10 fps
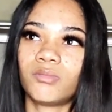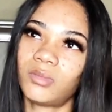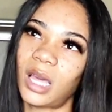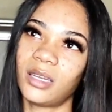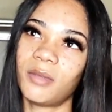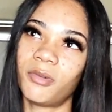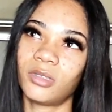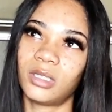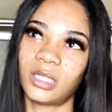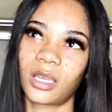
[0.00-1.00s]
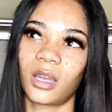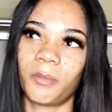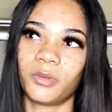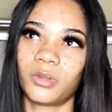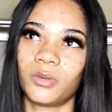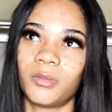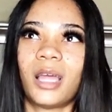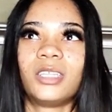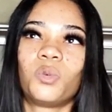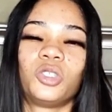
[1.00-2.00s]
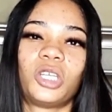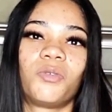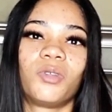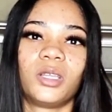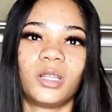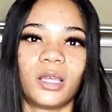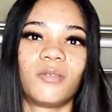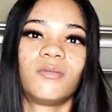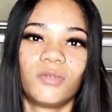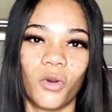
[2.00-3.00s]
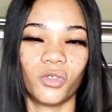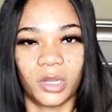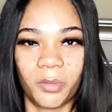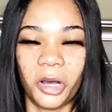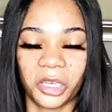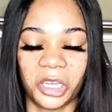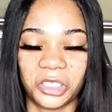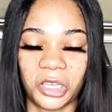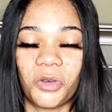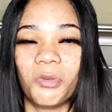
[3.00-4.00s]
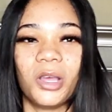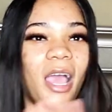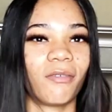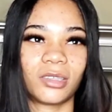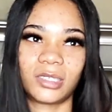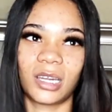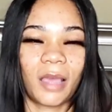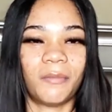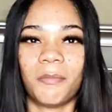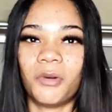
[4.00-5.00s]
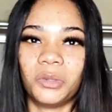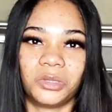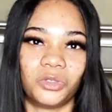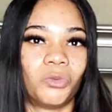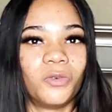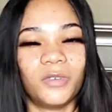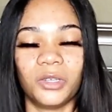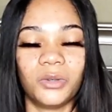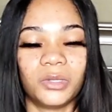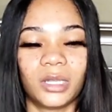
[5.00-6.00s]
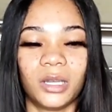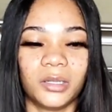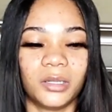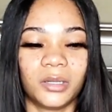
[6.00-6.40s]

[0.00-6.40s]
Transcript: I did post the second episode, but I just want y'all to really like go to the podcast But after today, I'm not posting no more videos on